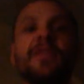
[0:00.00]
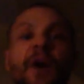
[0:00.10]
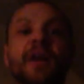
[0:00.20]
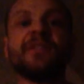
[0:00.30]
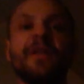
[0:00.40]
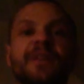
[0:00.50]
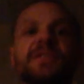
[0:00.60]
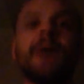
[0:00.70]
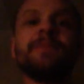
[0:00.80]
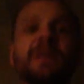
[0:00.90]
thoughts on the
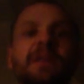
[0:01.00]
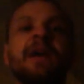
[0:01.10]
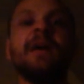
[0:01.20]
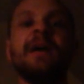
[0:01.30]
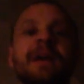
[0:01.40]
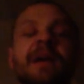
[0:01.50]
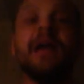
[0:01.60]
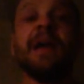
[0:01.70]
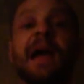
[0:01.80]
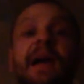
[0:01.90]
subject,
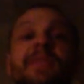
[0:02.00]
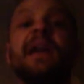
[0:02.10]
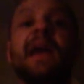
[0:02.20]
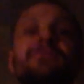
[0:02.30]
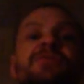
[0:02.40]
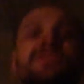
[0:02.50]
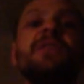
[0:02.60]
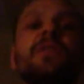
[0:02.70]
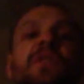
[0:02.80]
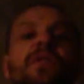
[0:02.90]
and that androgen
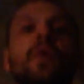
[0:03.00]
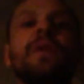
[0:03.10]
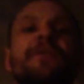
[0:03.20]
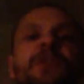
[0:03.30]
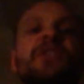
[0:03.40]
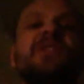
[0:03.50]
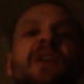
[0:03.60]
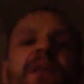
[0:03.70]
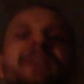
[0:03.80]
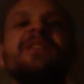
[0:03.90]
use is only for
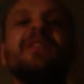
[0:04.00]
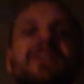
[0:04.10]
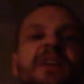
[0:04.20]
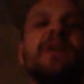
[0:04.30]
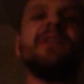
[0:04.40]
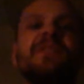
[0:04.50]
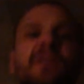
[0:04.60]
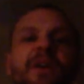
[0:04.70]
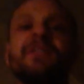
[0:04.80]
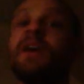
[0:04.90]
serious, serious,
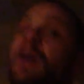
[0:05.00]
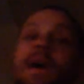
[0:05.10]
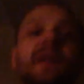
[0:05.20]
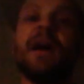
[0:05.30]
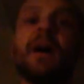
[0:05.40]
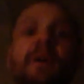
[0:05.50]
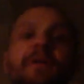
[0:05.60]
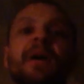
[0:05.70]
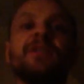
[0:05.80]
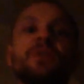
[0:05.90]
serious, not
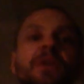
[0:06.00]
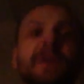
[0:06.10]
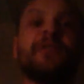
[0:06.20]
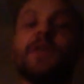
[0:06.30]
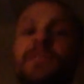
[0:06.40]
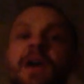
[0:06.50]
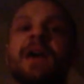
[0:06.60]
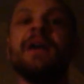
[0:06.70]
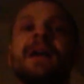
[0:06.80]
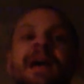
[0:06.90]
recreational lifters,
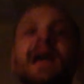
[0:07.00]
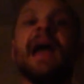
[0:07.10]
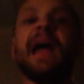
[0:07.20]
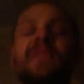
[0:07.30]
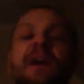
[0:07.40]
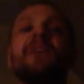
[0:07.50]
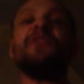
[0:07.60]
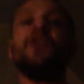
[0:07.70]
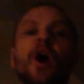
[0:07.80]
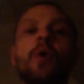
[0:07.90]
and that
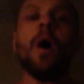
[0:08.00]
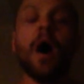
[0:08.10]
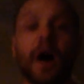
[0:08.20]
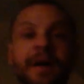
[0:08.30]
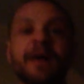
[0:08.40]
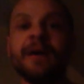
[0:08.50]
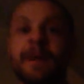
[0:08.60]
if you go on,